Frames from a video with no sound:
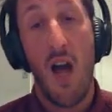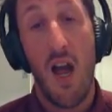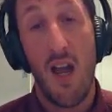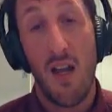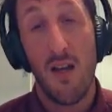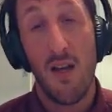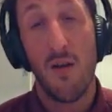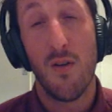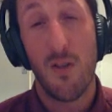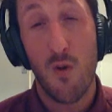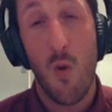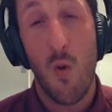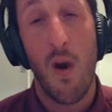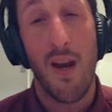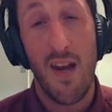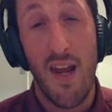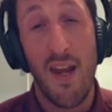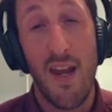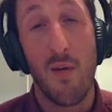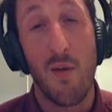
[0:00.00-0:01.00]
was quite
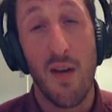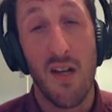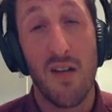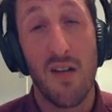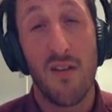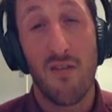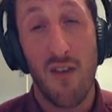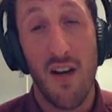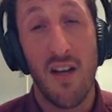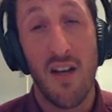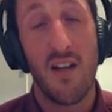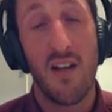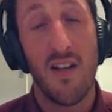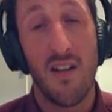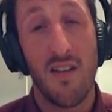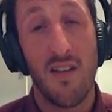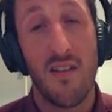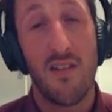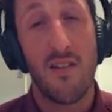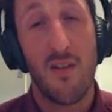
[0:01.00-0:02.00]
late when I was writing
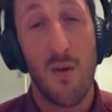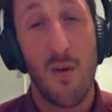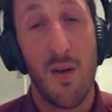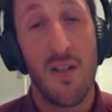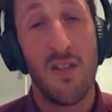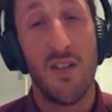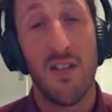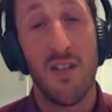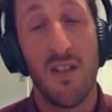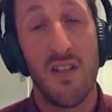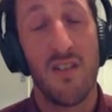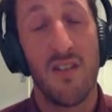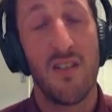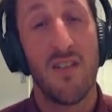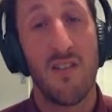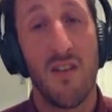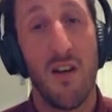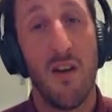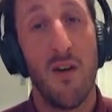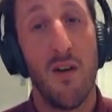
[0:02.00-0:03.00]
these questions,
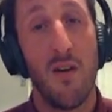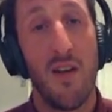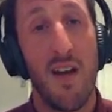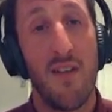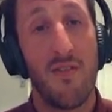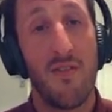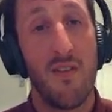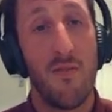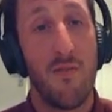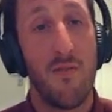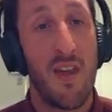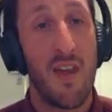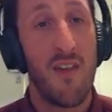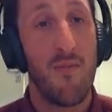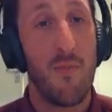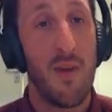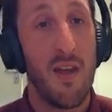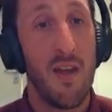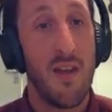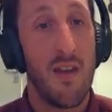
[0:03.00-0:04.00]
so you have to forgive
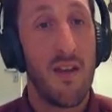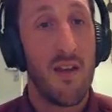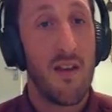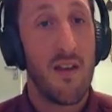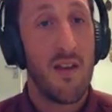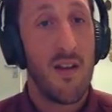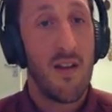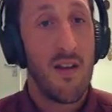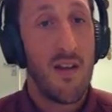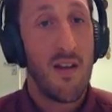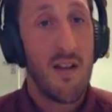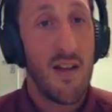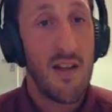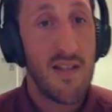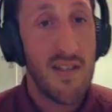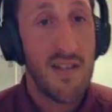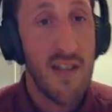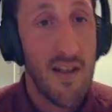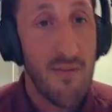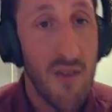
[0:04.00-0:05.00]
me. Let's
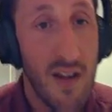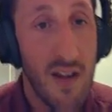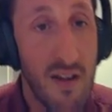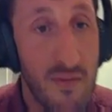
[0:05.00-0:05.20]
see if I can